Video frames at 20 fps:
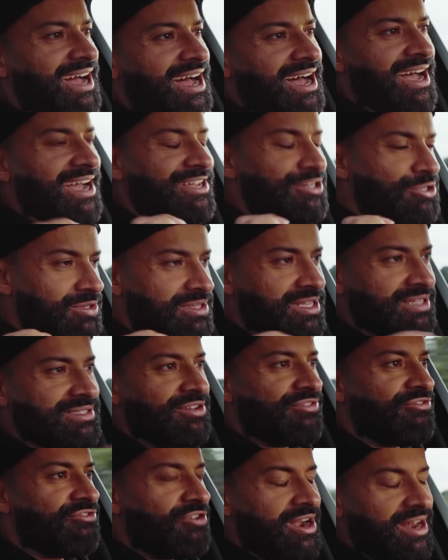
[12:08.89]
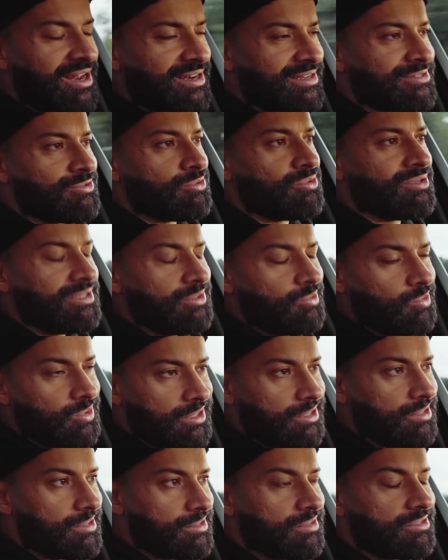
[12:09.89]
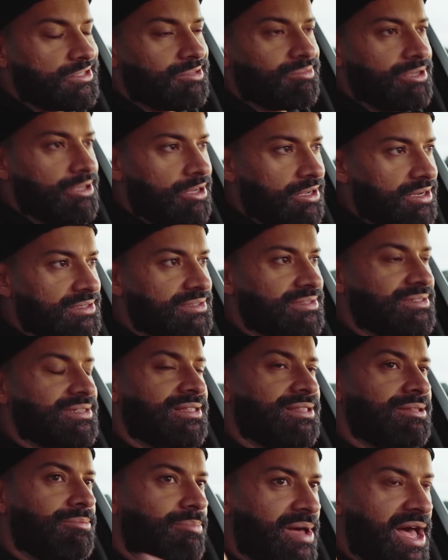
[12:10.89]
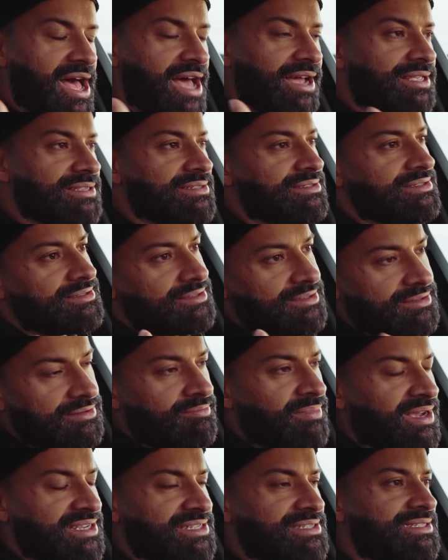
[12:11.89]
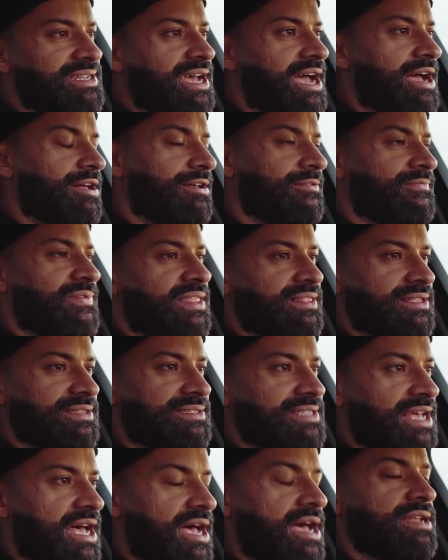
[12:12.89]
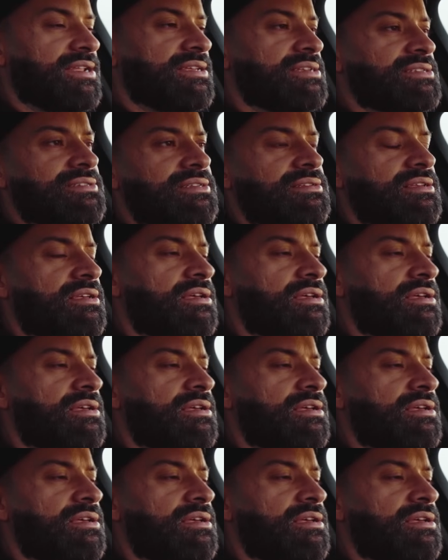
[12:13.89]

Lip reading: I do think the front end is really weird, to be honest, and the back is my style, and the side is